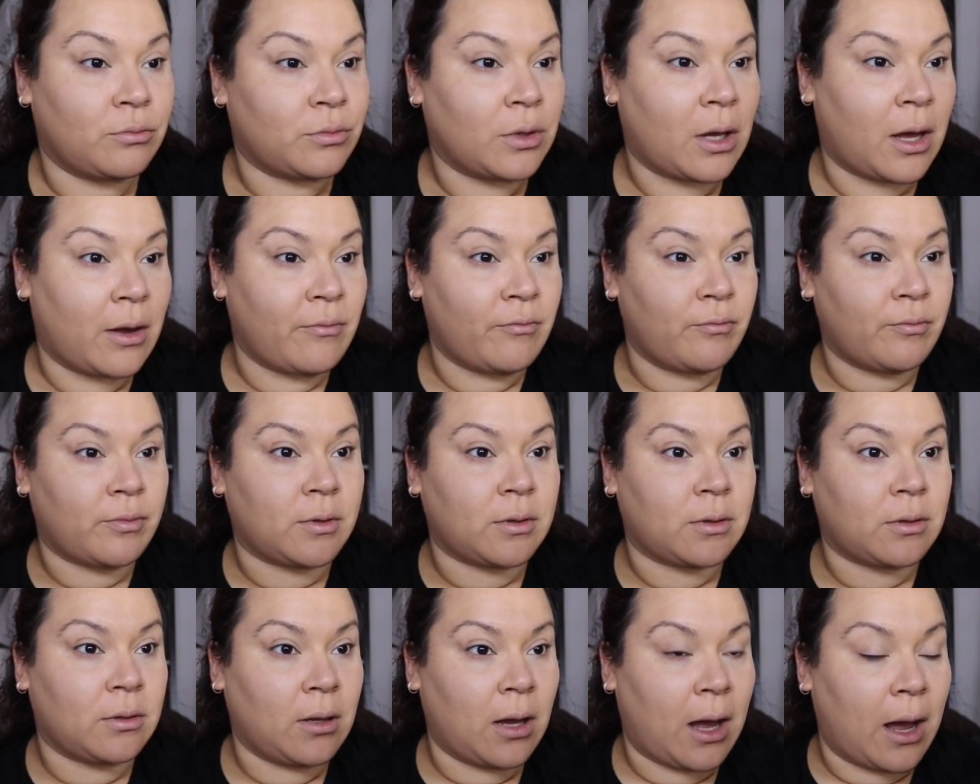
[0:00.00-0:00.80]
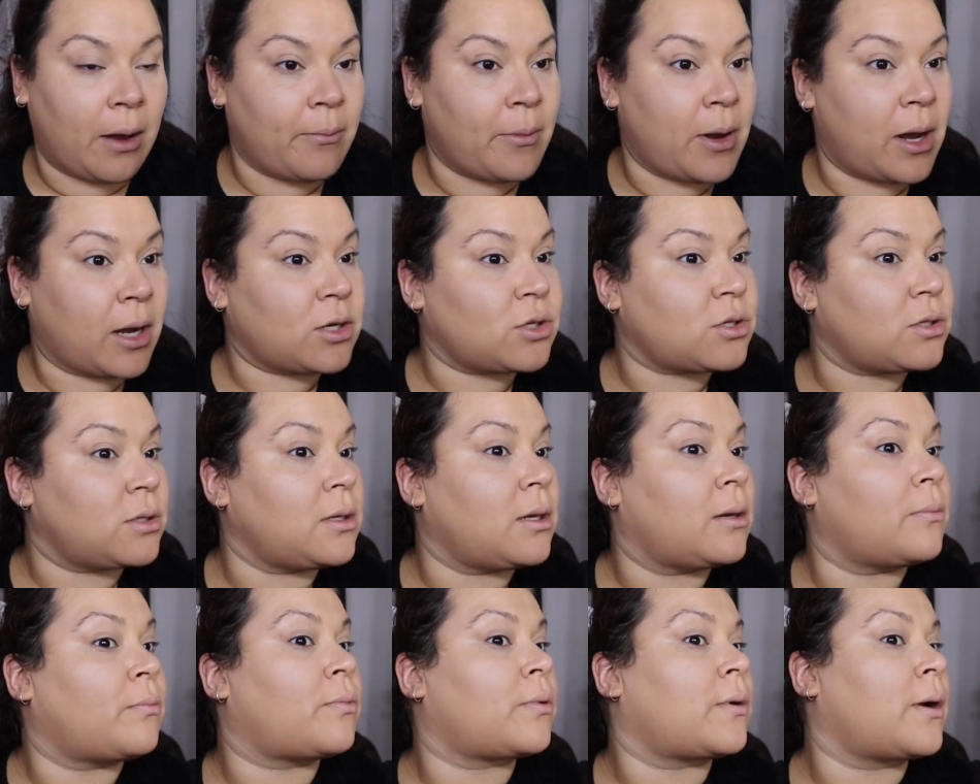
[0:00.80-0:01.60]
I'm
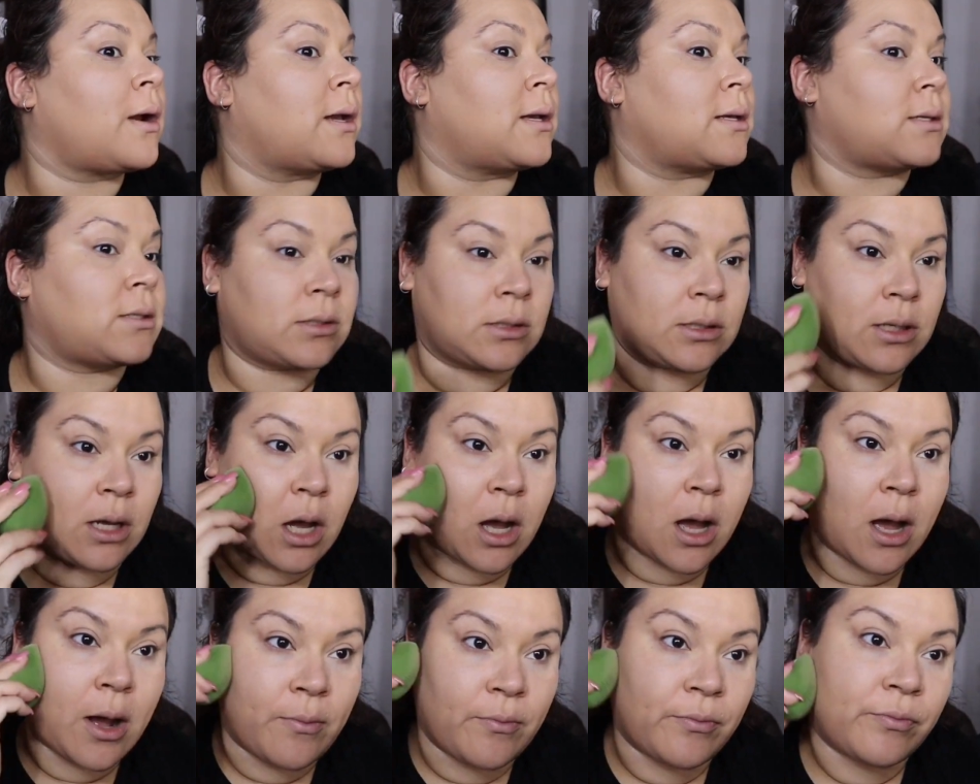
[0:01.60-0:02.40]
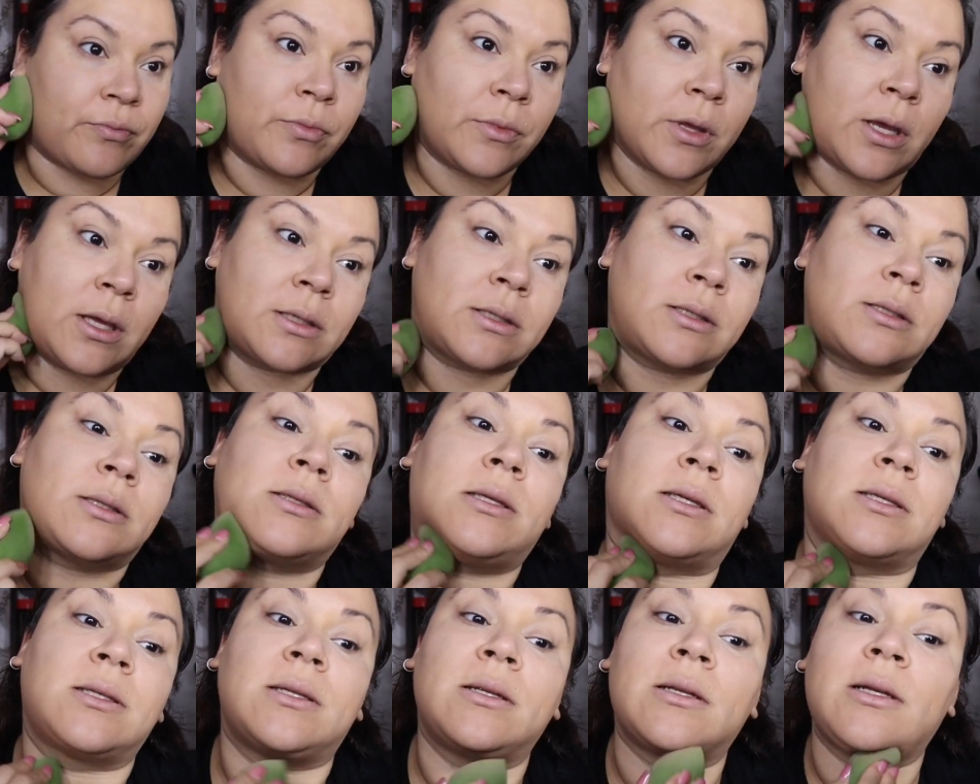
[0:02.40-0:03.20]
actually impressed. It
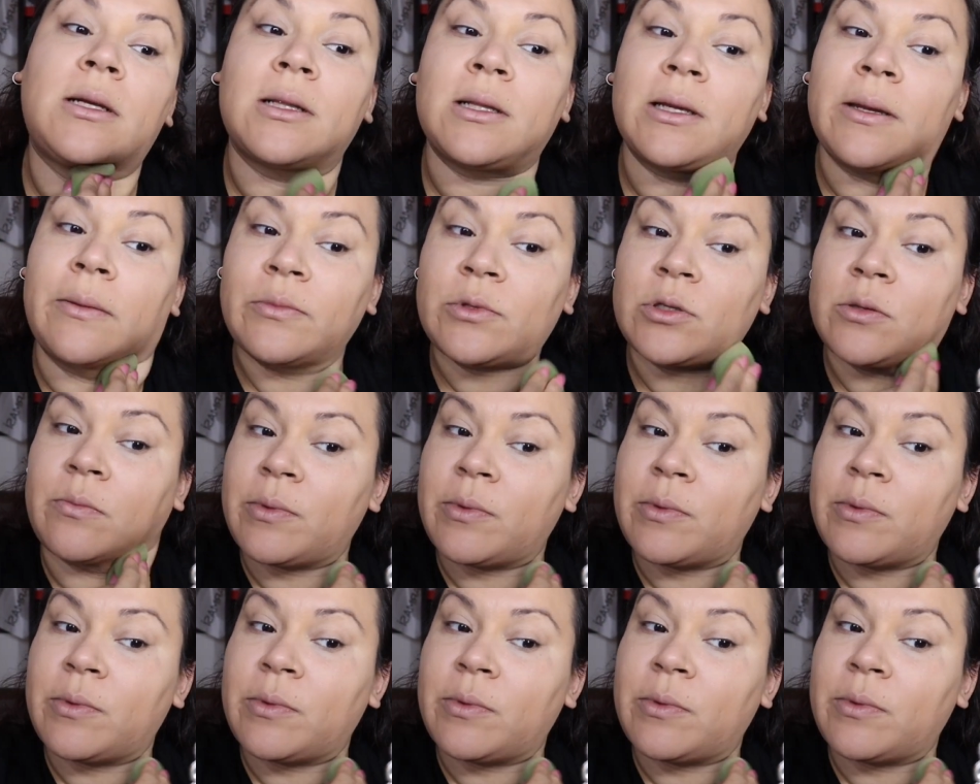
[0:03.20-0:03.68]
doesn't claim to